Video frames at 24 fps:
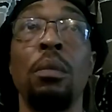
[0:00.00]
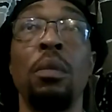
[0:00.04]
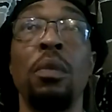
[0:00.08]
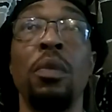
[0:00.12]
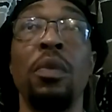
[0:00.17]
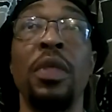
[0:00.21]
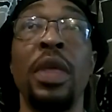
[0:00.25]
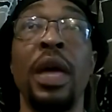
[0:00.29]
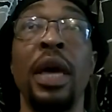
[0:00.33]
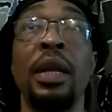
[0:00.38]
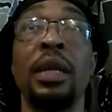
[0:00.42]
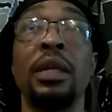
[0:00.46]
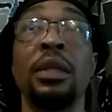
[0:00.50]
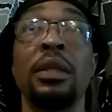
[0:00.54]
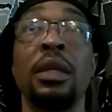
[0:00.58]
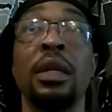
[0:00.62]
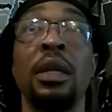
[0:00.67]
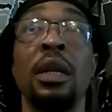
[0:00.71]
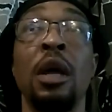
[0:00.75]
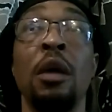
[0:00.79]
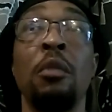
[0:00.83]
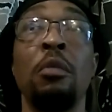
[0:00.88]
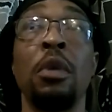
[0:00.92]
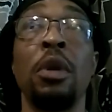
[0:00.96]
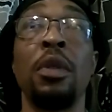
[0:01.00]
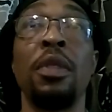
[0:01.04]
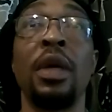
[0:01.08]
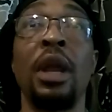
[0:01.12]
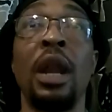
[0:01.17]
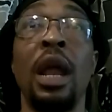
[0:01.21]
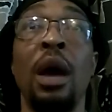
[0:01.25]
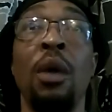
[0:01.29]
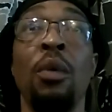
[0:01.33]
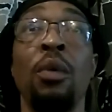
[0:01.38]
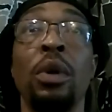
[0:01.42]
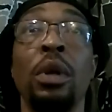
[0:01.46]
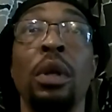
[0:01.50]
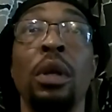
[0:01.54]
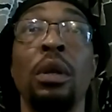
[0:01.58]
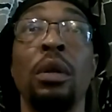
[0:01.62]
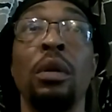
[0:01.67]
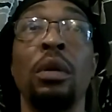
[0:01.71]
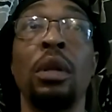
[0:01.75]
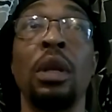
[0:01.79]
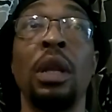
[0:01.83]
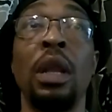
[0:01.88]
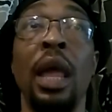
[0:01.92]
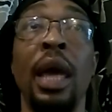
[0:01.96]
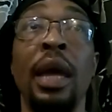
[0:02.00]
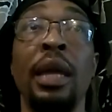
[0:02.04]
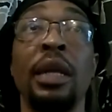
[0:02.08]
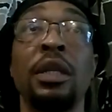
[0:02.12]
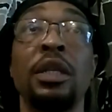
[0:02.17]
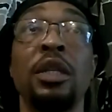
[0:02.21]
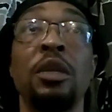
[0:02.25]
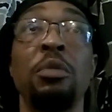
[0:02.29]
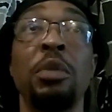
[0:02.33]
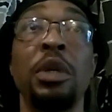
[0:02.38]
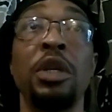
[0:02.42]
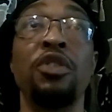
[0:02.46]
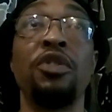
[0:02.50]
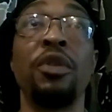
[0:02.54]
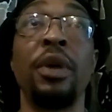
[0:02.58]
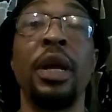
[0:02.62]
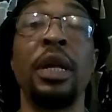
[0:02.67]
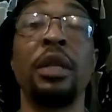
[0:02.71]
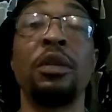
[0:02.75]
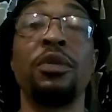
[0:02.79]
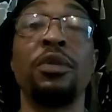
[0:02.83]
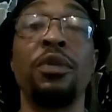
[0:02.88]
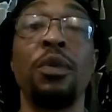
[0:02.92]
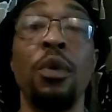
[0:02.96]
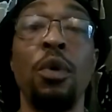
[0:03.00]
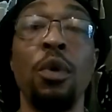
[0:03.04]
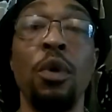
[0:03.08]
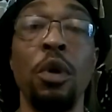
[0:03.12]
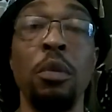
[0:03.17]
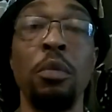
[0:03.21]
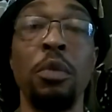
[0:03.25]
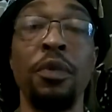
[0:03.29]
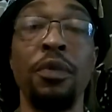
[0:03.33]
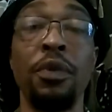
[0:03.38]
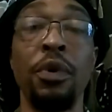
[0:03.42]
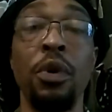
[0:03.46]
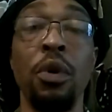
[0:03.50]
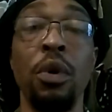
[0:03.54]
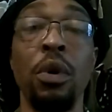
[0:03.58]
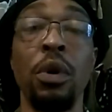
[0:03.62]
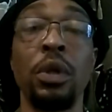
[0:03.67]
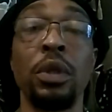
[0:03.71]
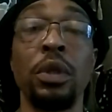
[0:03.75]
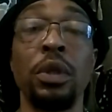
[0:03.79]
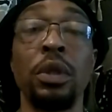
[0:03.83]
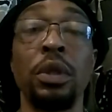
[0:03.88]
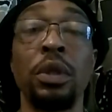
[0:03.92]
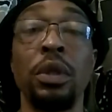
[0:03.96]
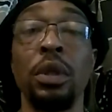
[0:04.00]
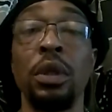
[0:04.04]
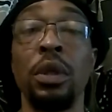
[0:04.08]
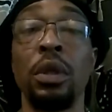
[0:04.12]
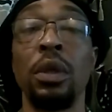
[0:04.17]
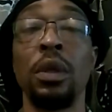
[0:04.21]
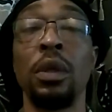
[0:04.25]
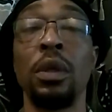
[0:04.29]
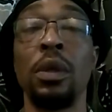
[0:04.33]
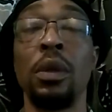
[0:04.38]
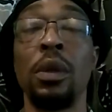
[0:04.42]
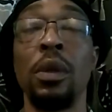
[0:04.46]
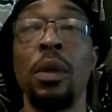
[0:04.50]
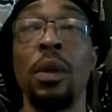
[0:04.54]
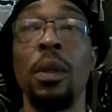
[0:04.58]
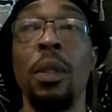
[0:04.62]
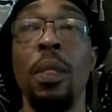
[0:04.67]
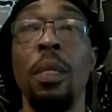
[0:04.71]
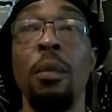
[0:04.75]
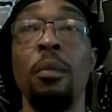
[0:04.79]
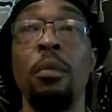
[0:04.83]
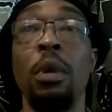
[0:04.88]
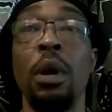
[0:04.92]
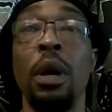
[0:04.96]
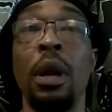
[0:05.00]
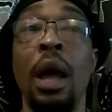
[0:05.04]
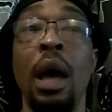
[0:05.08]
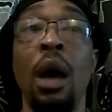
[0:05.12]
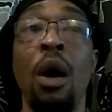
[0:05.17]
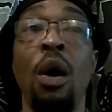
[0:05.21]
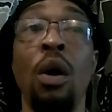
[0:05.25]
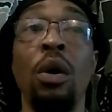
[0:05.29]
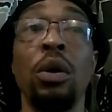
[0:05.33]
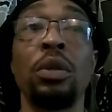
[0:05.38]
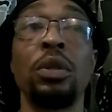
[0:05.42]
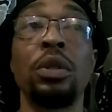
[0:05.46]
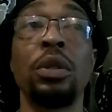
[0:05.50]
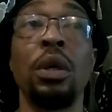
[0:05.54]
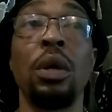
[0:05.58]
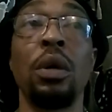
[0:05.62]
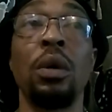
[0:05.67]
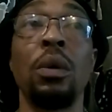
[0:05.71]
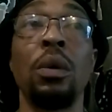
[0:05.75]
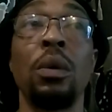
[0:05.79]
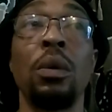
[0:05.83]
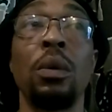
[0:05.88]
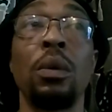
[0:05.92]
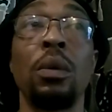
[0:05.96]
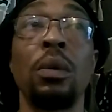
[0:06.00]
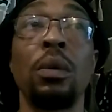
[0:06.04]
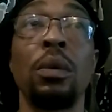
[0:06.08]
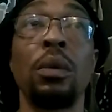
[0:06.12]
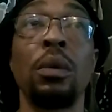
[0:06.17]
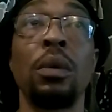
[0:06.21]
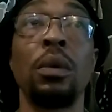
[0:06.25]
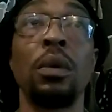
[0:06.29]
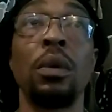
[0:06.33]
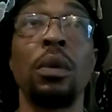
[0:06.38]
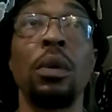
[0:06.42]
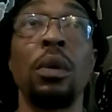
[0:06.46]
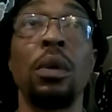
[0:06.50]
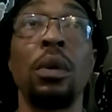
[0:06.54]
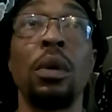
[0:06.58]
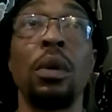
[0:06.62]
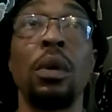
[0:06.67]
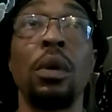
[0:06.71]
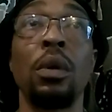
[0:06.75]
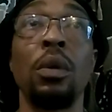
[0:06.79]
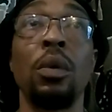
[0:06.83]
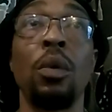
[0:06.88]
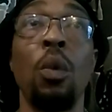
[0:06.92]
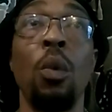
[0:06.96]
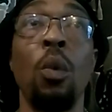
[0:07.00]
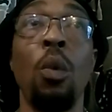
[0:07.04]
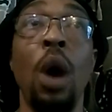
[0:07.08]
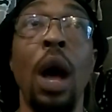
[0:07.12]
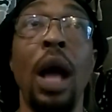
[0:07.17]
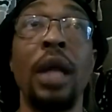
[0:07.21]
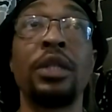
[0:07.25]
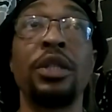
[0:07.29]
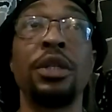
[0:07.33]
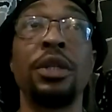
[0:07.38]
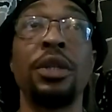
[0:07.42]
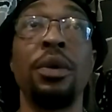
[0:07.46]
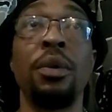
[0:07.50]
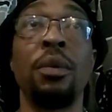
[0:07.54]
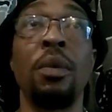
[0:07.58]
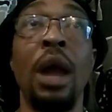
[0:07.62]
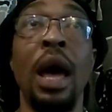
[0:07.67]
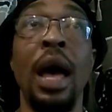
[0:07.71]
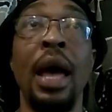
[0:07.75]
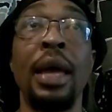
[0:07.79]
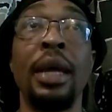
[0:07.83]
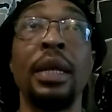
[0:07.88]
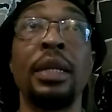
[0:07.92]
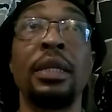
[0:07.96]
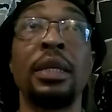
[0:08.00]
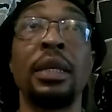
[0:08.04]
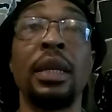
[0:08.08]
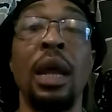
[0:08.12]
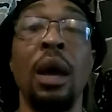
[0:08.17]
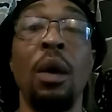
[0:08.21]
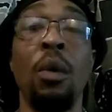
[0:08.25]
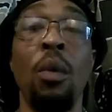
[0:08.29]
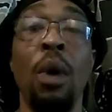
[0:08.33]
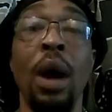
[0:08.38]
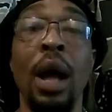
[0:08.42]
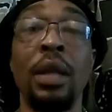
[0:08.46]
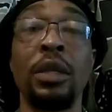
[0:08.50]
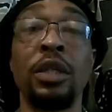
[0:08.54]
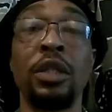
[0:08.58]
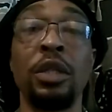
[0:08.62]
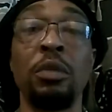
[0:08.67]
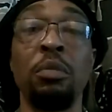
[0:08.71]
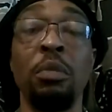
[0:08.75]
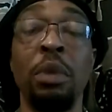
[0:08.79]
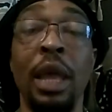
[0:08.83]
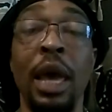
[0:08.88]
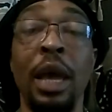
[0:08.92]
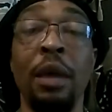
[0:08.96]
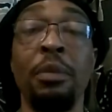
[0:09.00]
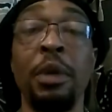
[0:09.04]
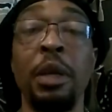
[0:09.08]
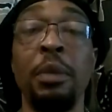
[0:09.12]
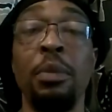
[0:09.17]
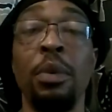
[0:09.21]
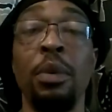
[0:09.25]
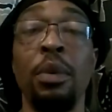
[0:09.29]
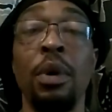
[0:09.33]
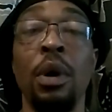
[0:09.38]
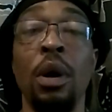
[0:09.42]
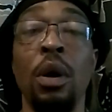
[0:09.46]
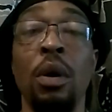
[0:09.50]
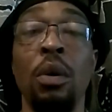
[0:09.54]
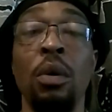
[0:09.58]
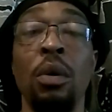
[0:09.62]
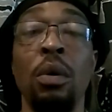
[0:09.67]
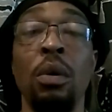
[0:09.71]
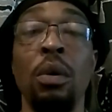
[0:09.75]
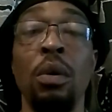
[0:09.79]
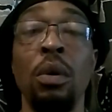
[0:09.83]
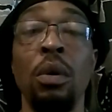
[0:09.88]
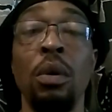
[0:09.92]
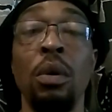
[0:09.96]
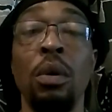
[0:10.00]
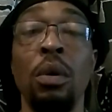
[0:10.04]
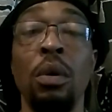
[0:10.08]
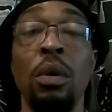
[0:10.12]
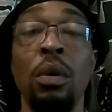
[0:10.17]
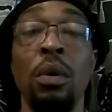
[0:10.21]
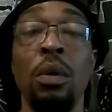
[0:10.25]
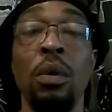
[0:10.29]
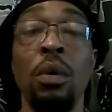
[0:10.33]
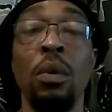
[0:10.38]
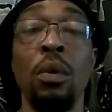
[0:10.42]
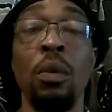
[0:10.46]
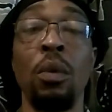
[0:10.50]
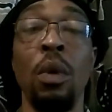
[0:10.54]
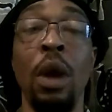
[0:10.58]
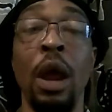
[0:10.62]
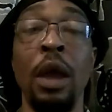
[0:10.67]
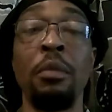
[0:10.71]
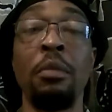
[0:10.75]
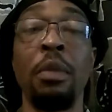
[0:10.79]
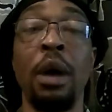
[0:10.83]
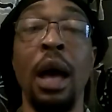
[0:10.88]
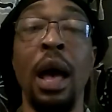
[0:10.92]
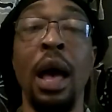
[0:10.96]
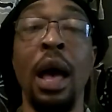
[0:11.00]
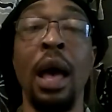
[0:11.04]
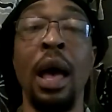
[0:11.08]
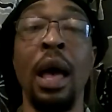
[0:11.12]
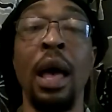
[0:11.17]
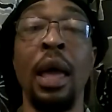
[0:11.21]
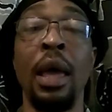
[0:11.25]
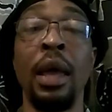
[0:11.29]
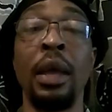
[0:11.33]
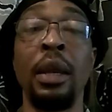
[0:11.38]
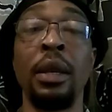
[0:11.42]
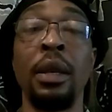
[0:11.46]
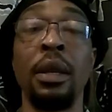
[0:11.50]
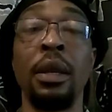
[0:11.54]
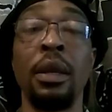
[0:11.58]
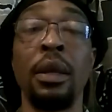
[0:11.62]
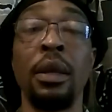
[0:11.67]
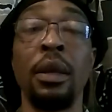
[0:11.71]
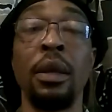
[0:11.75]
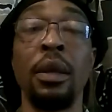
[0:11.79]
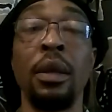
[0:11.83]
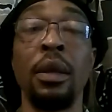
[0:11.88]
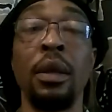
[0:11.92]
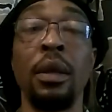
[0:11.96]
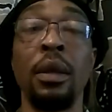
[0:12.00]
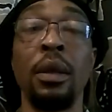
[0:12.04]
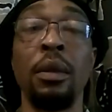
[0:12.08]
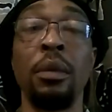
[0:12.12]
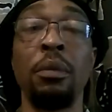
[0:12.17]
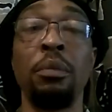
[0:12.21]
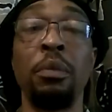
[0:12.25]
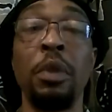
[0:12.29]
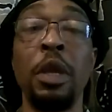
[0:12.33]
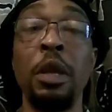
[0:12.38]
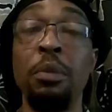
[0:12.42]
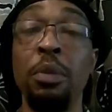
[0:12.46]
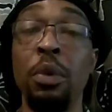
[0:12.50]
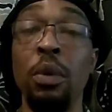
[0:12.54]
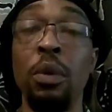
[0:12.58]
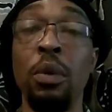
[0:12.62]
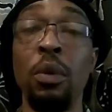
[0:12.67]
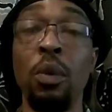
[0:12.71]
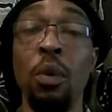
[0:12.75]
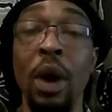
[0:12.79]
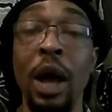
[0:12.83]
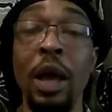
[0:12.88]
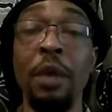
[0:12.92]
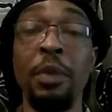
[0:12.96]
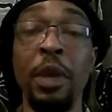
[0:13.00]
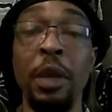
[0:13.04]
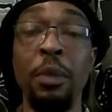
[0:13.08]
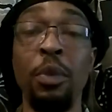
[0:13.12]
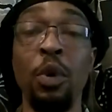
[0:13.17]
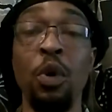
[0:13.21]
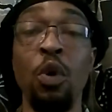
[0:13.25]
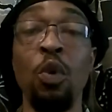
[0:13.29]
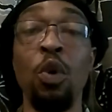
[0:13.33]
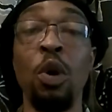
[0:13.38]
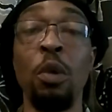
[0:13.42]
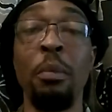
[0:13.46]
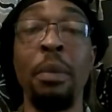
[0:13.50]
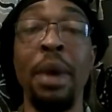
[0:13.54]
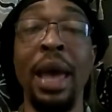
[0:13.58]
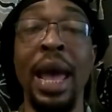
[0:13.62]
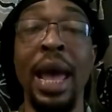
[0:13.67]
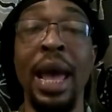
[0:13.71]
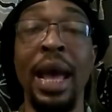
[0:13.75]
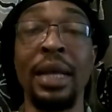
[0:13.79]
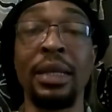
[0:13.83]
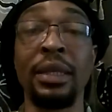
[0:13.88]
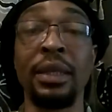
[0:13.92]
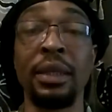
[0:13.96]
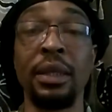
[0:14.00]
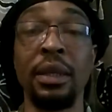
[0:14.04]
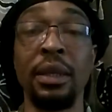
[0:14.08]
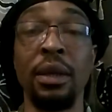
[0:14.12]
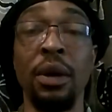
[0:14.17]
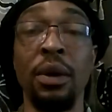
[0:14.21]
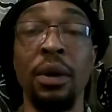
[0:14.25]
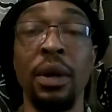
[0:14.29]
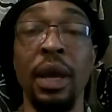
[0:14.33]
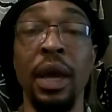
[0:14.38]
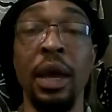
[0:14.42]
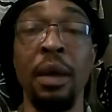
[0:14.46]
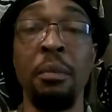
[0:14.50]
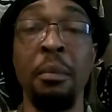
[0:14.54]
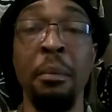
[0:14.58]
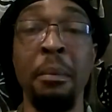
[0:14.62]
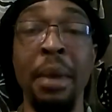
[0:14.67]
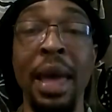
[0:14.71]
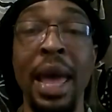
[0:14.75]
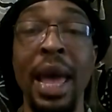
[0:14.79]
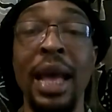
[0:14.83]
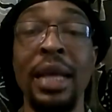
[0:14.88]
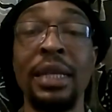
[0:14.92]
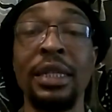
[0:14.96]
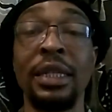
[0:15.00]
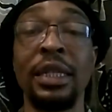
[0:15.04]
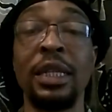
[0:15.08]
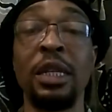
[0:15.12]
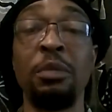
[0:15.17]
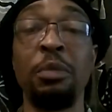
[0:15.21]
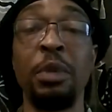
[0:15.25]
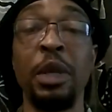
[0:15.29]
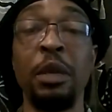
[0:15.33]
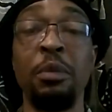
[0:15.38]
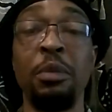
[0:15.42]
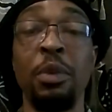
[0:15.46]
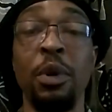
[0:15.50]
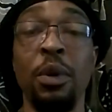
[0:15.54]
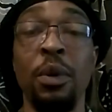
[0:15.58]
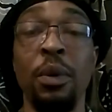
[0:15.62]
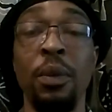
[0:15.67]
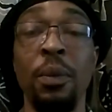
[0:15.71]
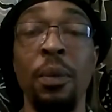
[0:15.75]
that is a number that I would like to be transformed, of course. But I also watched the riots, and I watched black people go right behind people, white people who were masked, okay? Masked people,